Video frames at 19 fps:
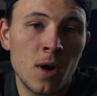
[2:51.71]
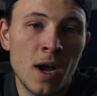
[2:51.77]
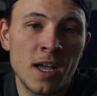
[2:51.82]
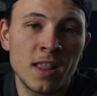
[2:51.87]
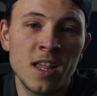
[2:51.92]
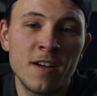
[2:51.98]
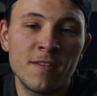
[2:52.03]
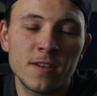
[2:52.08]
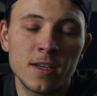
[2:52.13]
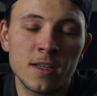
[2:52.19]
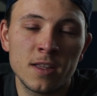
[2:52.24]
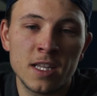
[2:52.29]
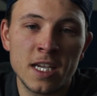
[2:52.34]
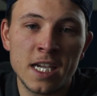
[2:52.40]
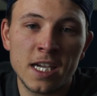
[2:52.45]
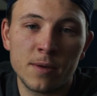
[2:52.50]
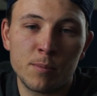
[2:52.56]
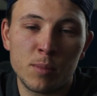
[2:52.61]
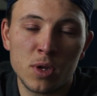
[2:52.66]
I left a
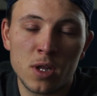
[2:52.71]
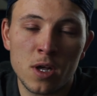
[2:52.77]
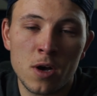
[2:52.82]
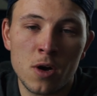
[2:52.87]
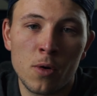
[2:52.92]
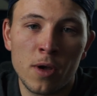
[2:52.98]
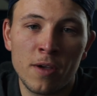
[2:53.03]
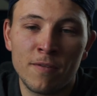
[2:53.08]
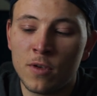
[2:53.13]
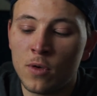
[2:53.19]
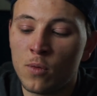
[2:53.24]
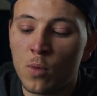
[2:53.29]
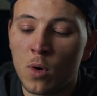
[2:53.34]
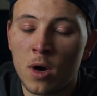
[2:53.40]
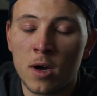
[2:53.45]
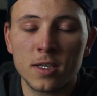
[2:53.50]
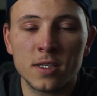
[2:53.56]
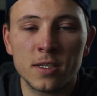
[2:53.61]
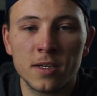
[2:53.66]
link below if you
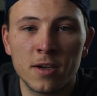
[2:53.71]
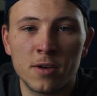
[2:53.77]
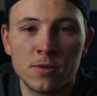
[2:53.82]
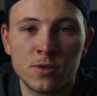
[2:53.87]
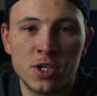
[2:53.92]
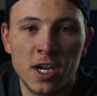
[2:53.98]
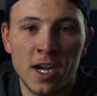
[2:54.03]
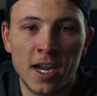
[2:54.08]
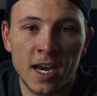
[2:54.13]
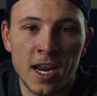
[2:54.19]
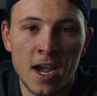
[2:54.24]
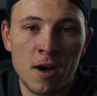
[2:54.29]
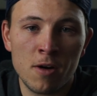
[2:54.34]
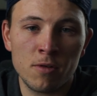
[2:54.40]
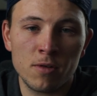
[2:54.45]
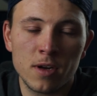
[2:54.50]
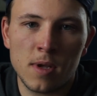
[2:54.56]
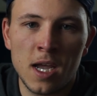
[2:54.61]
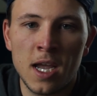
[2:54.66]
want to go check it
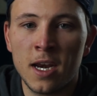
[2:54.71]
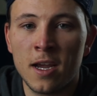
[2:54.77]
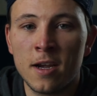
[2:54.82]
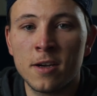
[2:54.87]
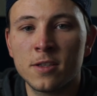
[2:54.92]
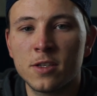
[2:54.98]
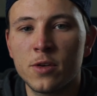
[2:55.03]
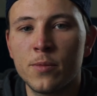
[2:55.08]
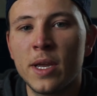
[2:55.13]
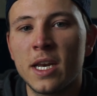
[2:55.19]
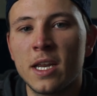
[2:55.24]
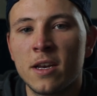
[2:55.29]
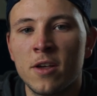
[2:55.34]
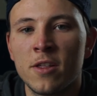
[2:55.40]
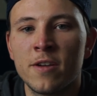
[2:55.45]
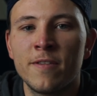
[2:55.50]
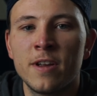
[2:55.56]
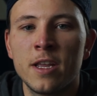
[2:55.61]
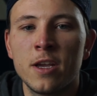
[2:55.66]
out. And I also made
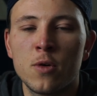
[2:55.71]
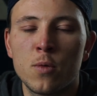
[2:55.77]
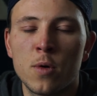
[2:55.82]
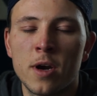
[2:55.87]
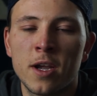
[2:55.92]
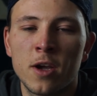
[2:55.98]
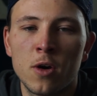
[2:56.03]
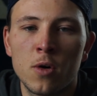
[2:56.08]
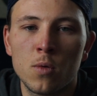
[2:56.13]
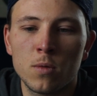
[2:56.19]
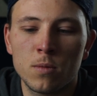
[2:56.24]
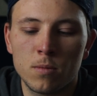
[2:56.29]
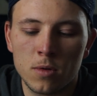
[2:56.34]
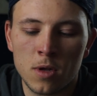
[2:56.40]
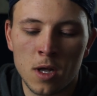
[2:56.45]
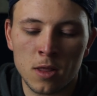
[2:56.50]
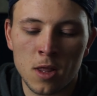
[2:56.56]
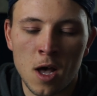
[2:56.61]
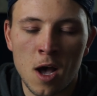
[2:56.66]
another video where I go
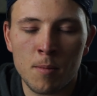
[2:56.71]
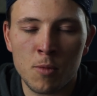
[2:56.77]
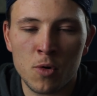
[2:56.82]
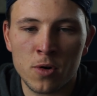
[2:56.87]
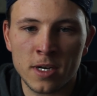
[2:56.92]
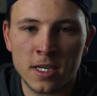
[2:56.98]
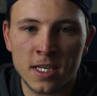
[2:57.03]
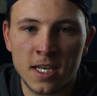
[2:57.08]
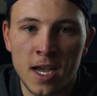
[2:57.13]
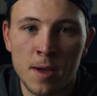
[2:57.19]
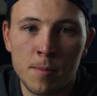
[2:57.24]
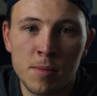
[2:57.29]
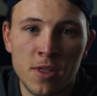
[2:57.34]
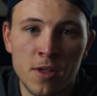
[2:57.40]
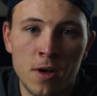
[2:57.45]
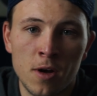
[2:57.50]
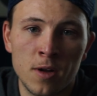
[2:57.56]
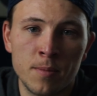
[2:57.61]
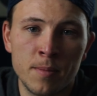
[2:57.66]
a lot more in depth
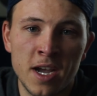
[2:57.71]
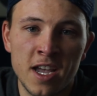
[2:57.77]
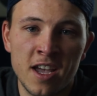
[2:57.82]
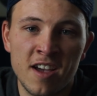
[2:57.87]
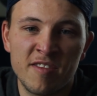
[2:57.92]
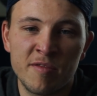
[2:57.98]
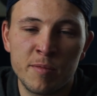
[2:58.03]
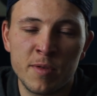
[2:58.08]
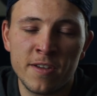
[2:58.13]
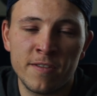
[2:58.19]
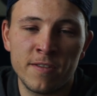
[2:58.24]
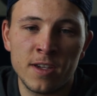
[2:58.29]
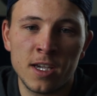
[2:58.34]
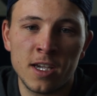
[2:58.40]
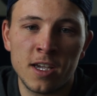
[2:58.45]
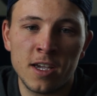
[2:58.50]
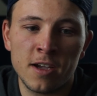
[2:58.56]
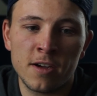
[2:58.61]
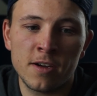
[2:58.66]
on my
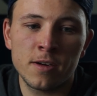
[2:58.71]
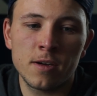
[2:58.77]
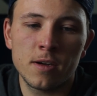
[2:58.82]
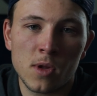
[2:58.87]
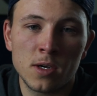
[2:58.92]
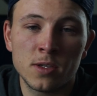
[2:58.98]
FPV gear.